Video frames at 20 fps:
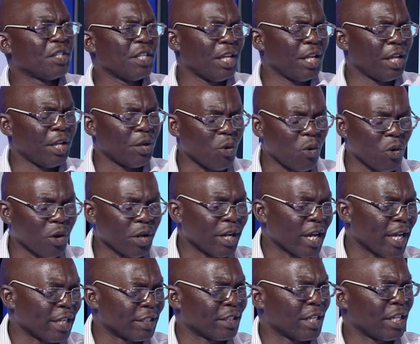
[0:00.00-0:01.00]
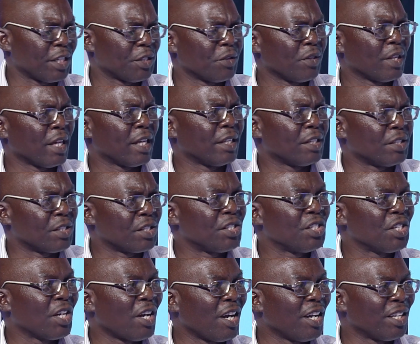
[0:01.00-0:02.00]
the organization that is
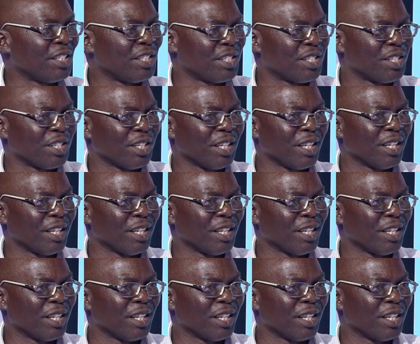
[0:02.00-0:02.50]
charged